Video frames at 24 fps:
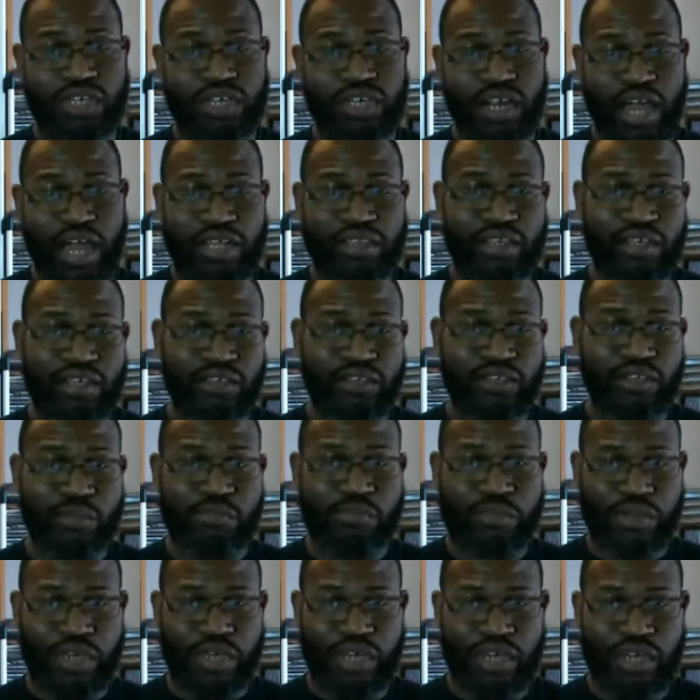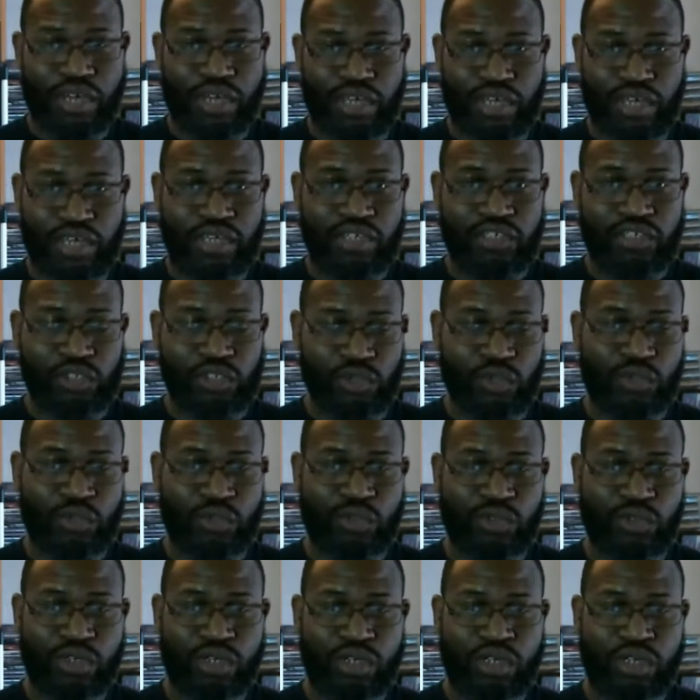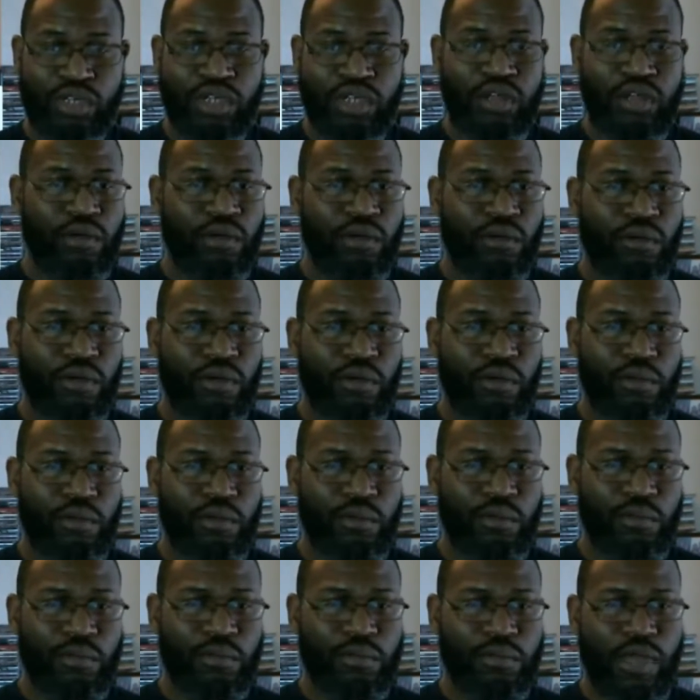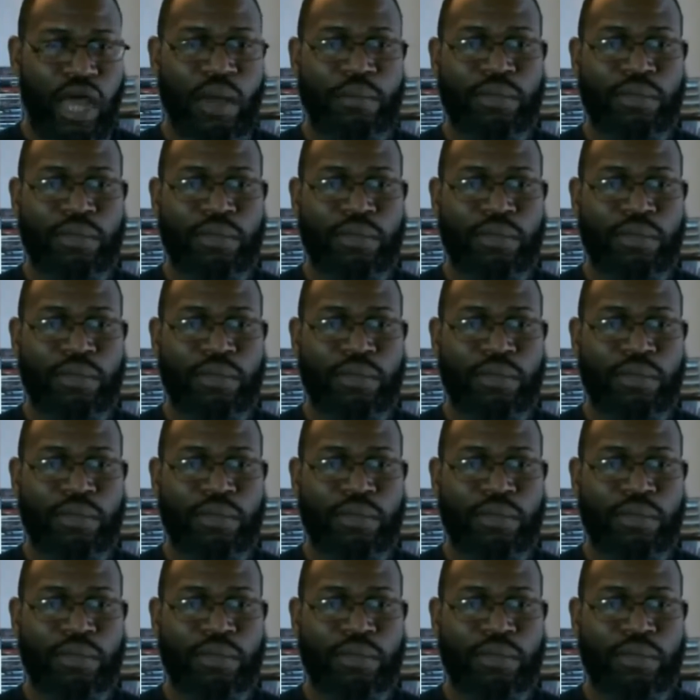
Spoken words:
I think it's a big issue. I mean,